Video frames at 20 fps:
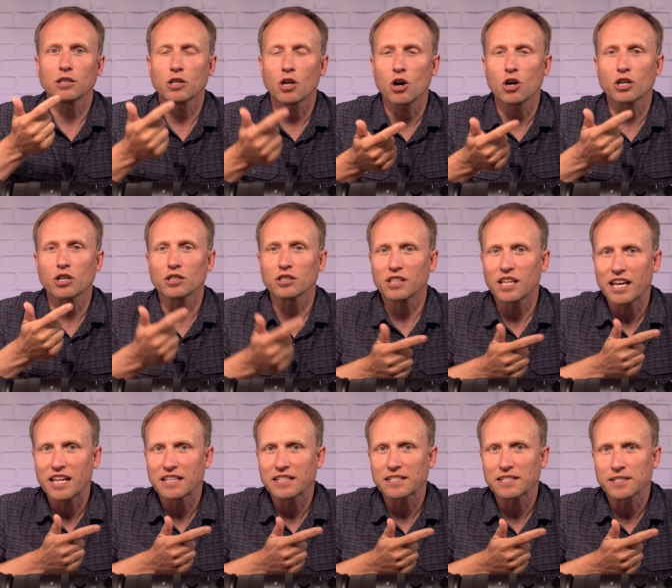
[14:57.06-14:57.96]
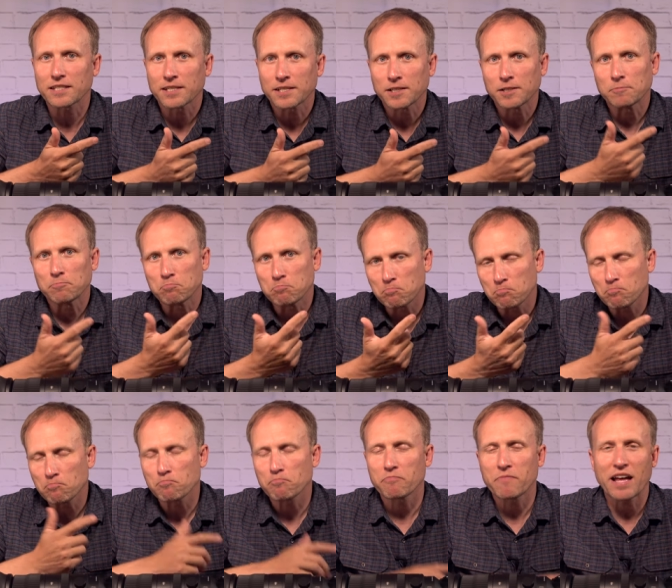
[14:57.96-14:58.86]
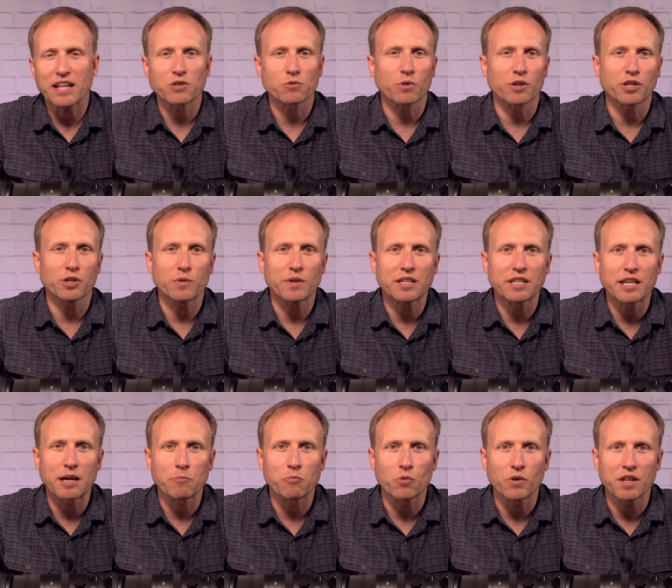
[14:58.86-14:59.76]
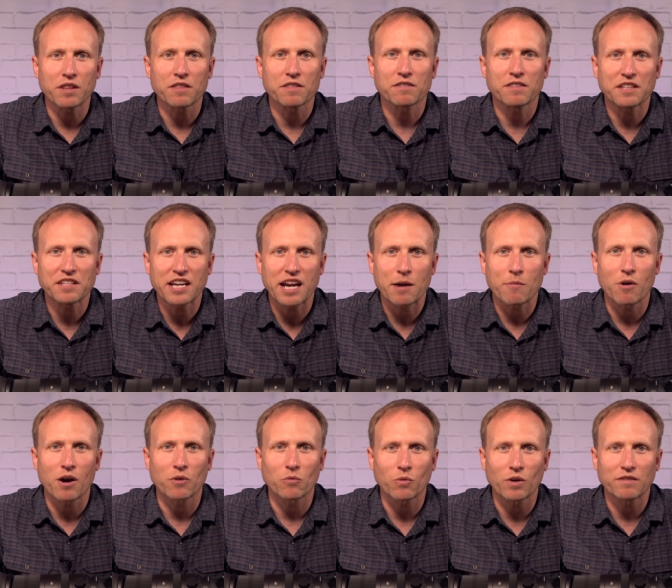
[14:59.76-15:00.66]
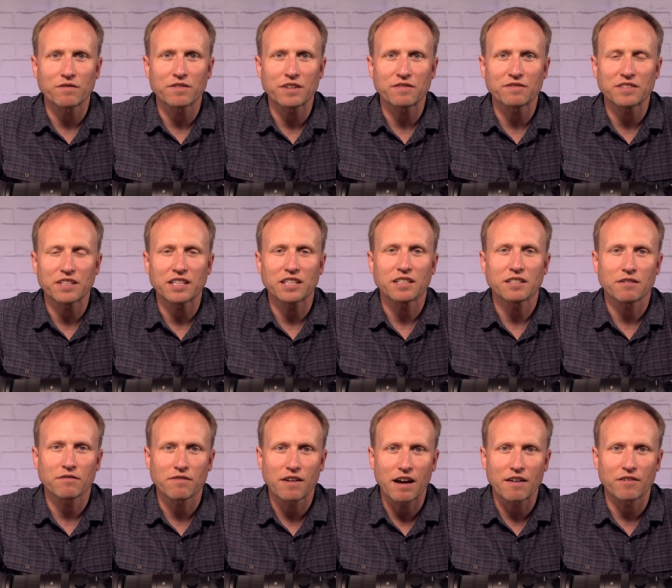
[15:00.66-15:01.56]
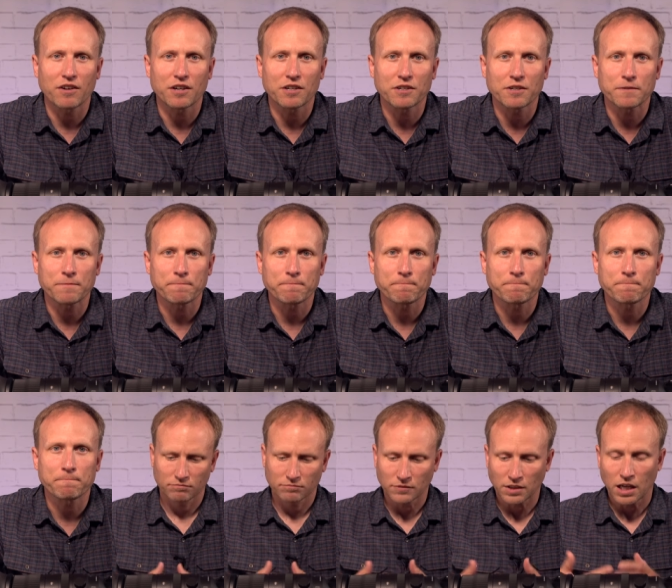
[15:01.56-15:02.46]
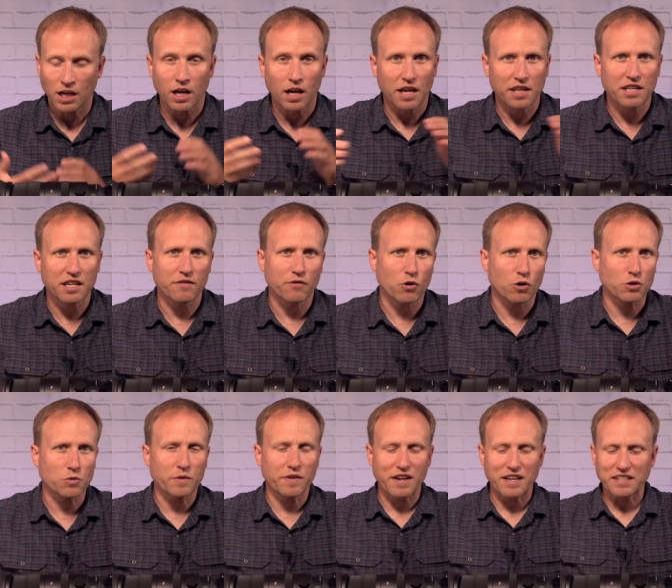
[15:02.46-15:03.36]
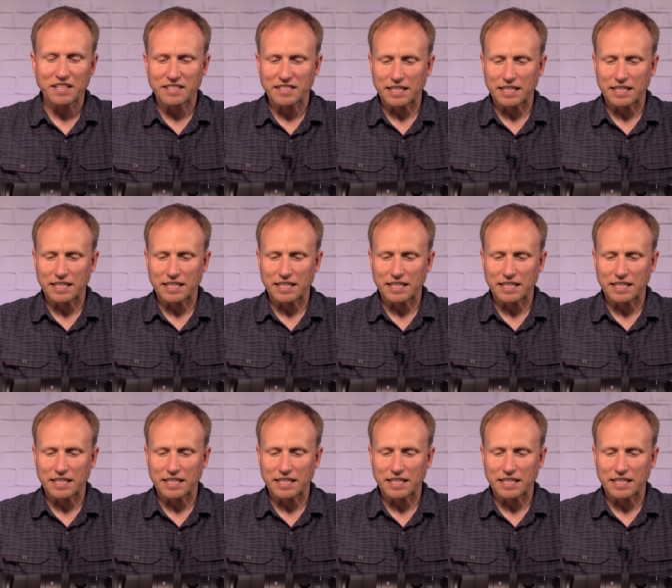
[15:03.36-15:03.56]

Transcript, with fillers: longer lens, that's where you end up with the Tamron one fifty to five hundred. And then of course we got the